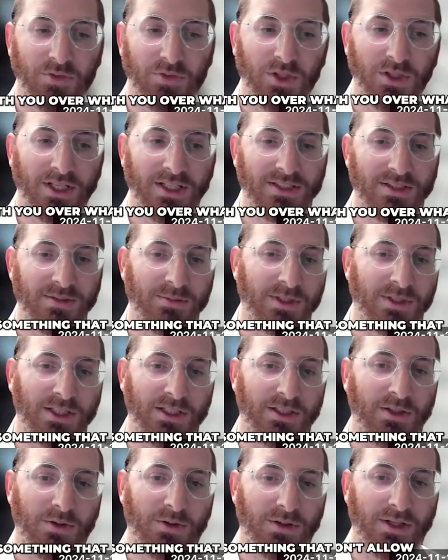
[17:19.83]
Or that's something
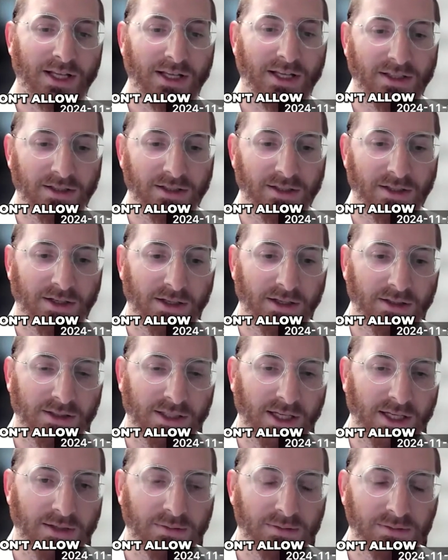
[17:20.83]
that you don't
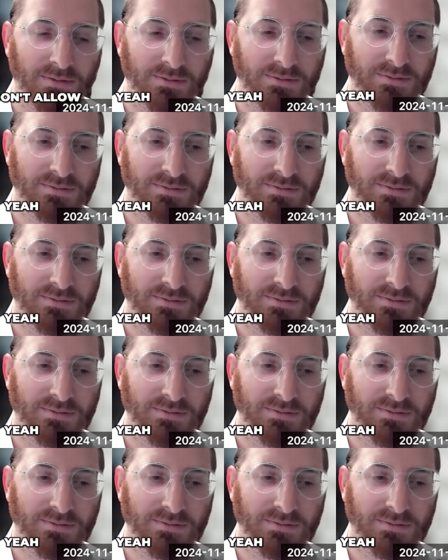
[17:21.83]
allow?